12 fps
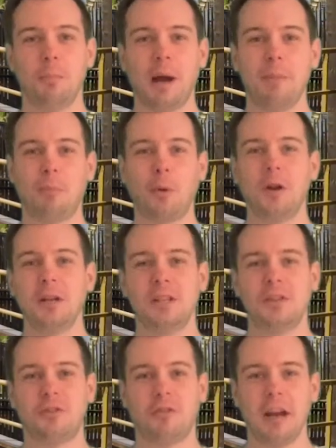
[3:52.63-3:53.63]
by boarding the
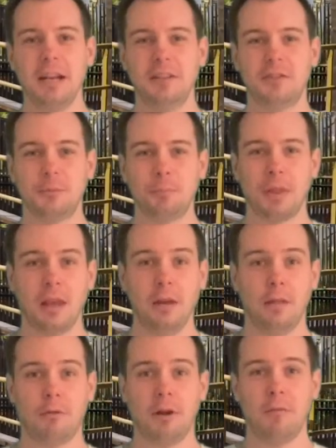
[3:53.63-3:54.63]
trains
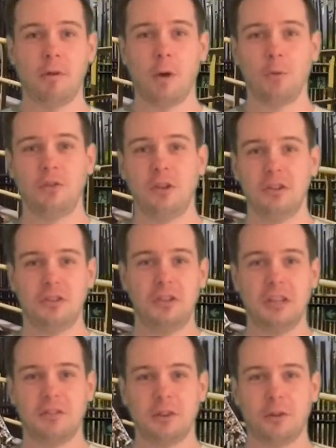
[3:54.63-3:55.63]
in 3 rows,
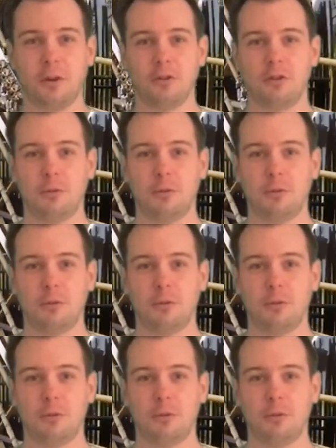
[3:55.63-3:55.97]
6 across.